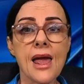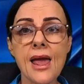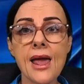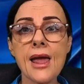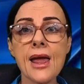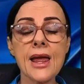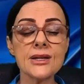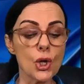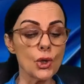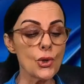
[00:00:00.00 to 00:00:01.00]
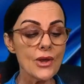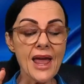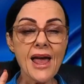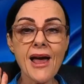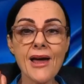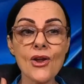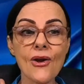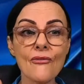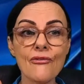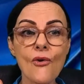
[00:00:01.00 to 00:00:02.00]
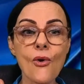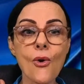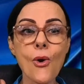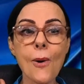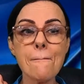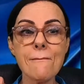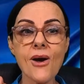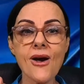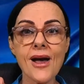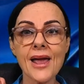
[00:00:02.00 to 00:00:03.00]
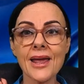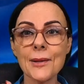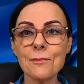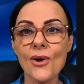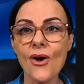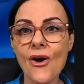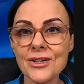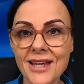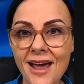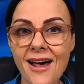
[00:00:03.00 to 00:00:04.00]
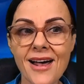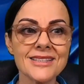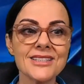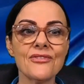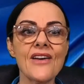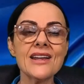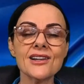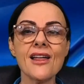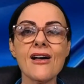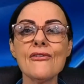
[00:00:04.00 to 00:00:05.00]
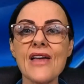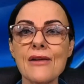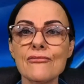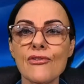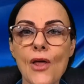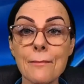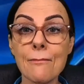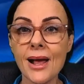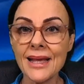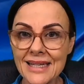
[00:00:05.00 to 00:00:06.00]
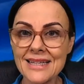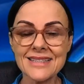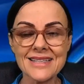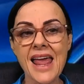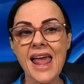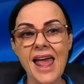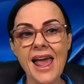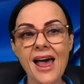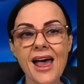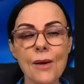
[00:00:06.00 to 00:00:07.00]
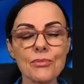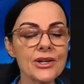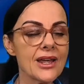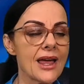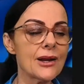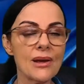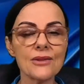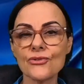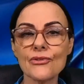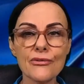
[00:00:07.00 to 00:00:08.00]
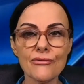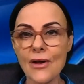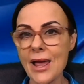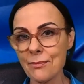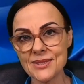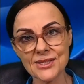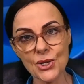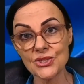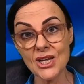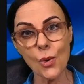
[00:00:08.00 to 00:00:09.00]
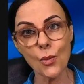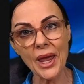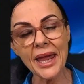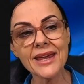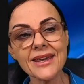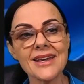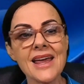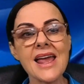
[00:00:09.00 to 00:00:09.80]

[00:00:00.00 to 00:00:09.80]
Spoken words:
and look out for my podcast, Fake Love and Flying Monkeys, putting out about 3 or 4 episodes a week.